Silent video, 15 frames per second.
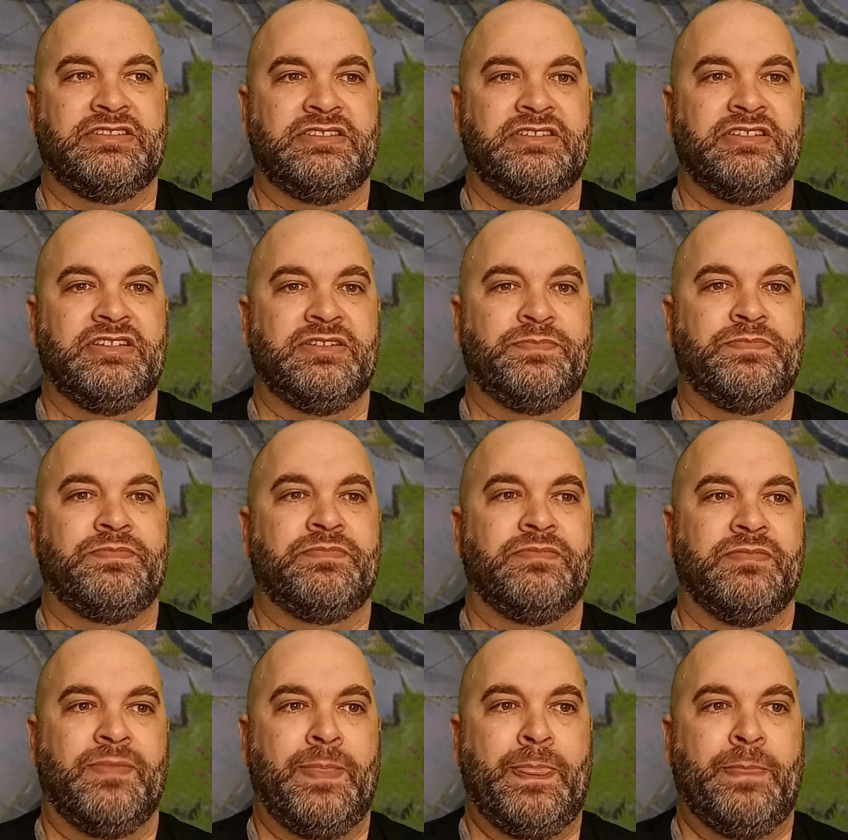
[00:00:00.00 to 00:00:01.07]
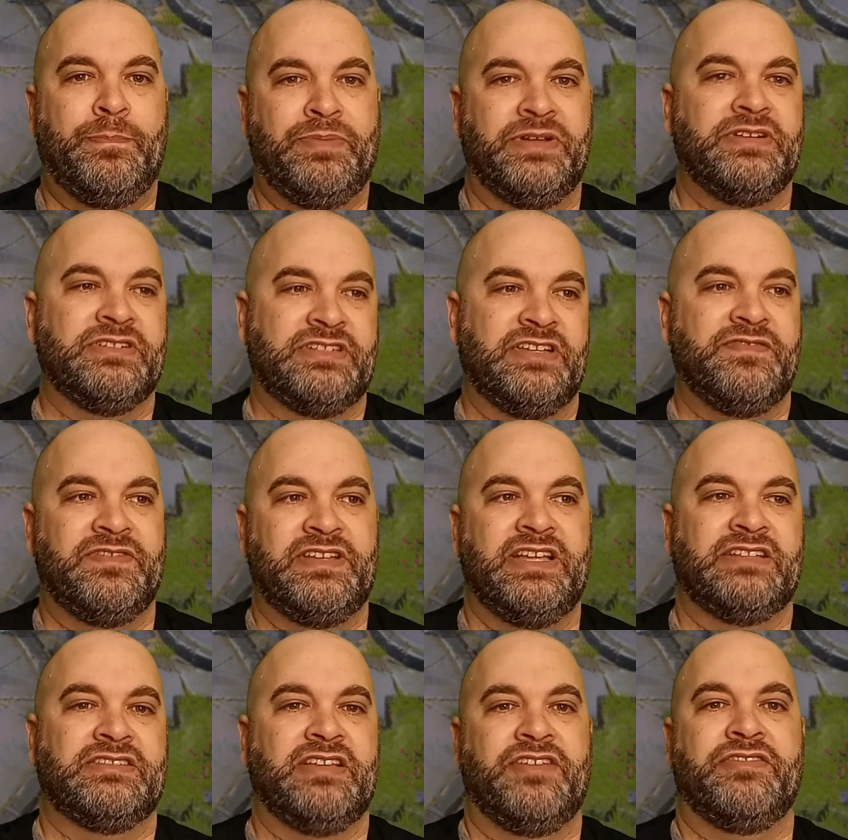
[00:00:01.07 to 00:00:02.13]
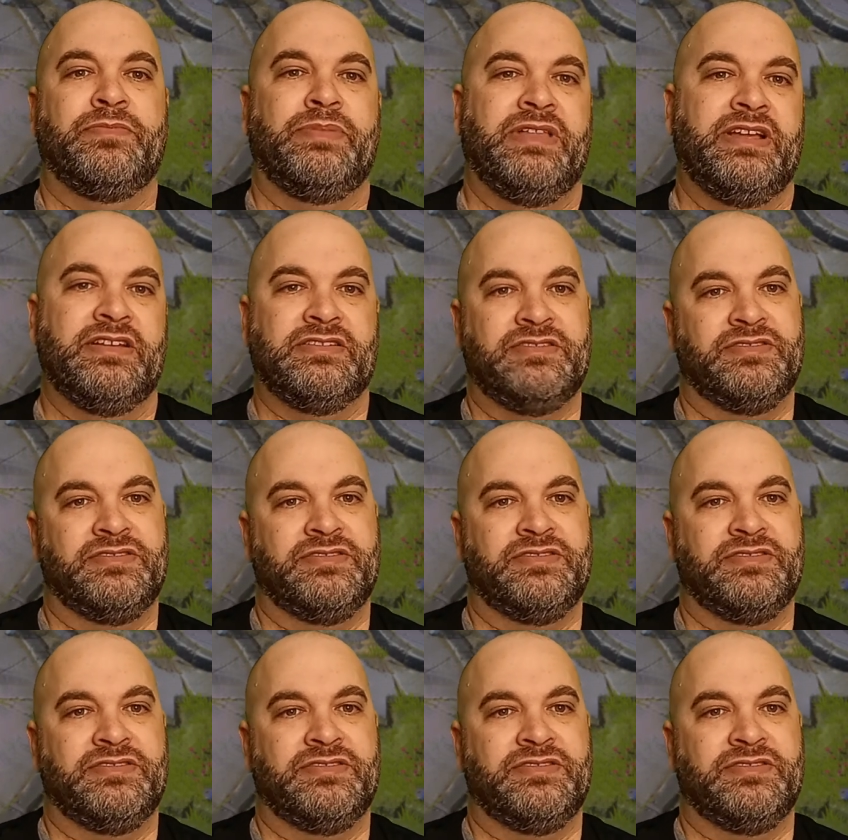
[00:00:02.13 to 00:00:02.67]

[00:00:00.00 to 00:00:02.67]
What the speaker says: you get to put yourself against other players,